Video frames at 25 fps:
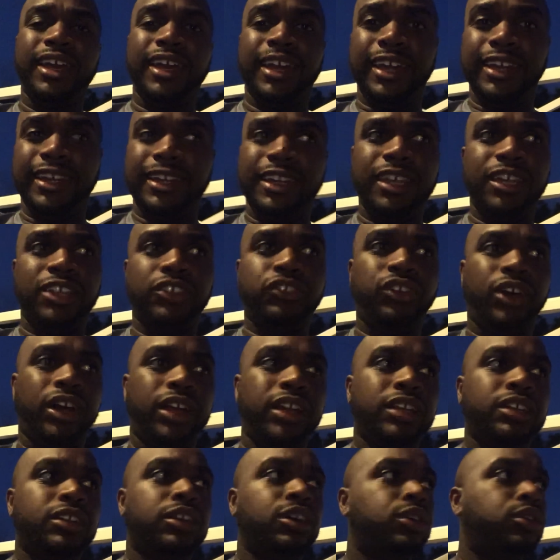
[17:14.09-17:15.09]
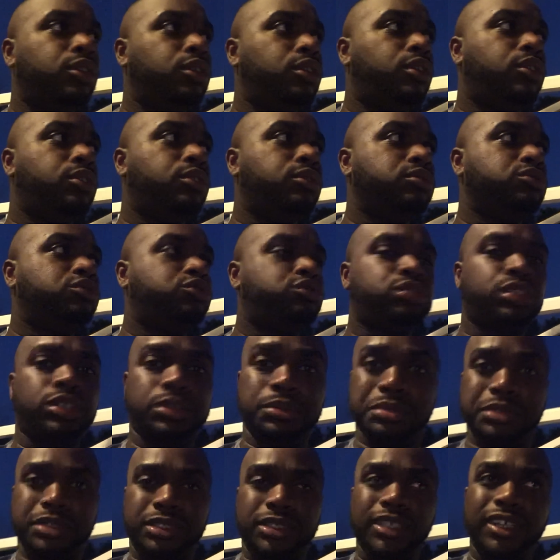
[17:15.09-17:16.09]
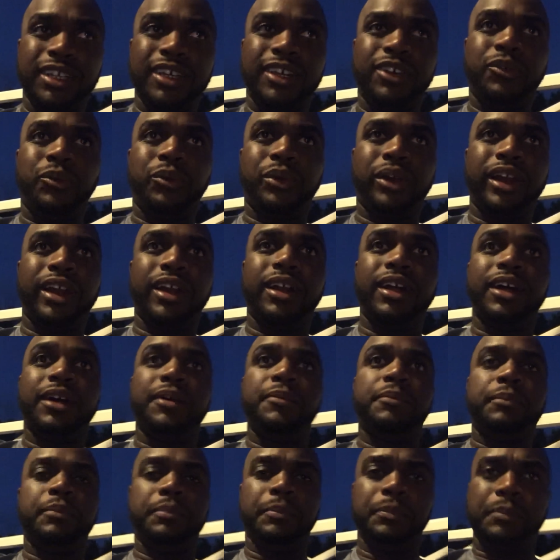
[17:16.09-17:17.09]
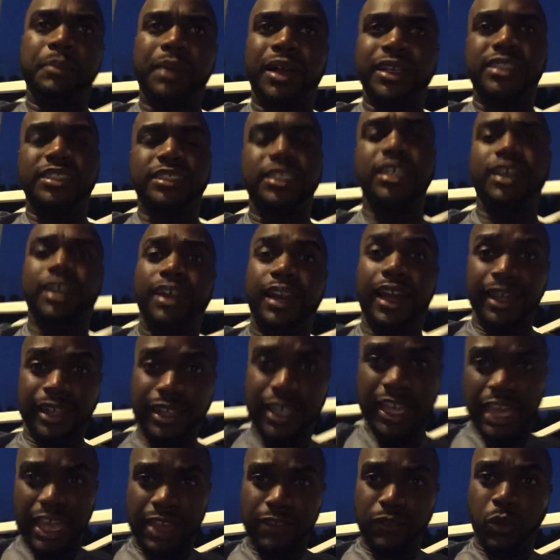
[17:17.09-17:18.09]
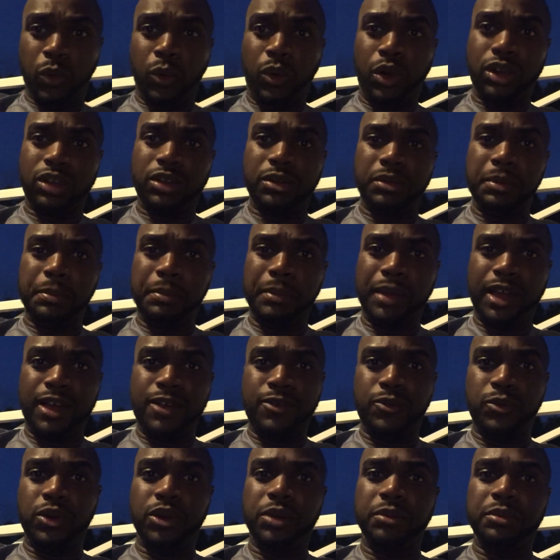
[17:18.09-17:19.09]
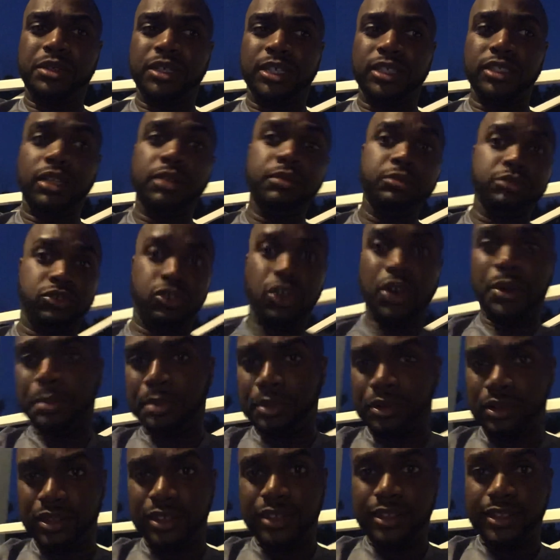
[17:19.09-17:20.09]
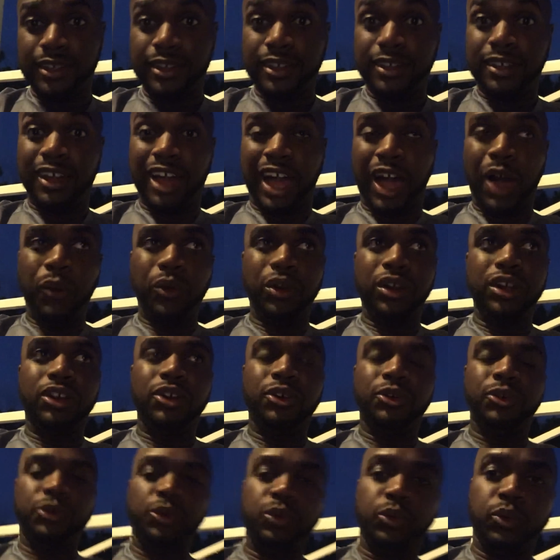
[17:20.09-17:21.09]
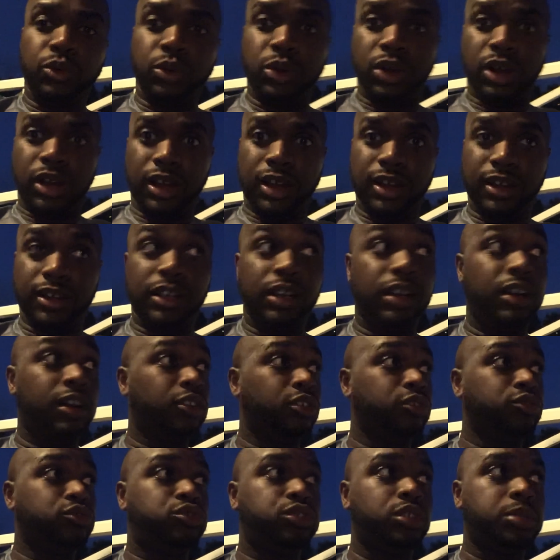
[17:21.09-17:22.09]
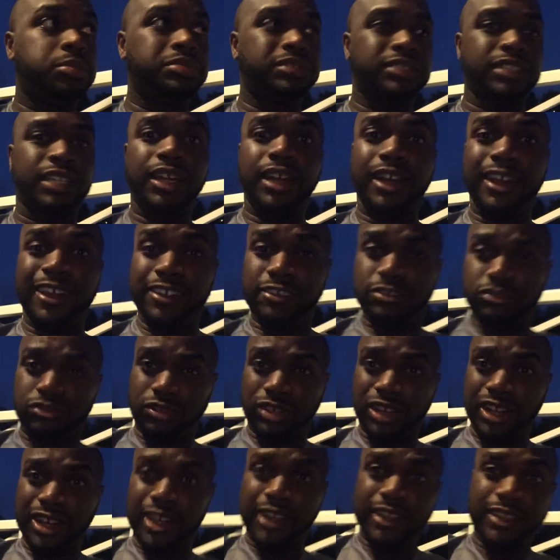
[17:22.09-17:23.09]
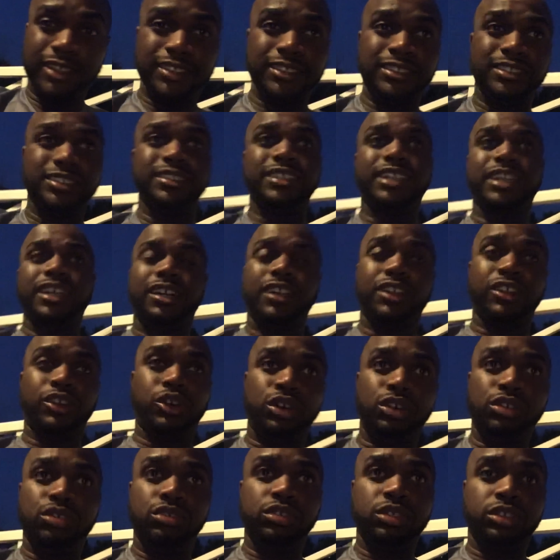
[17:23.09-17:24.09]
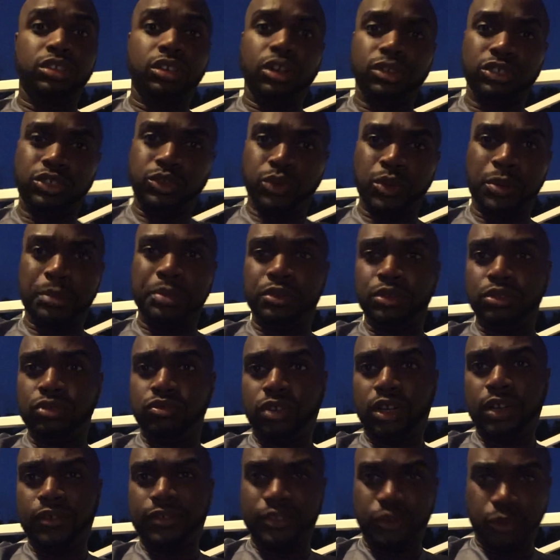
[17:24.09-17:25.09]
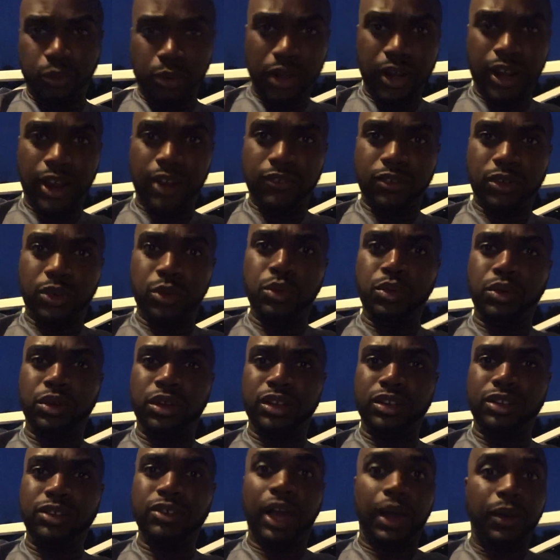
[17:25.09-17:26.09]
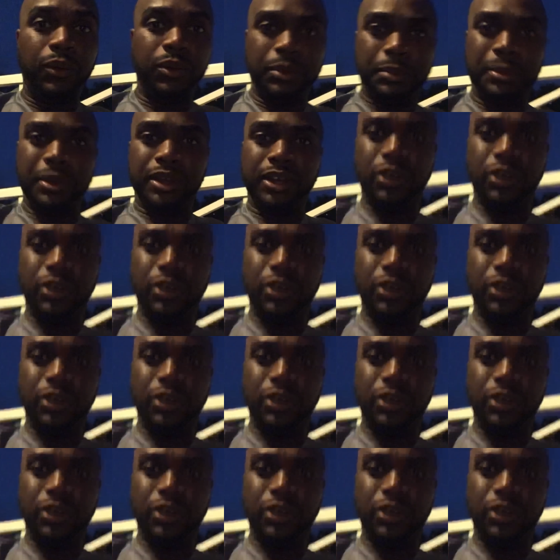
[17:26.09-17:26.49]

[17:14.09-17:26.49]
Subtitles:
and then trying to go on trips where my son, I can't even walk up the mountain with him because I'm crippled. I want to go on trips now and run and go swim through rivers, whatever we want to do. I want to be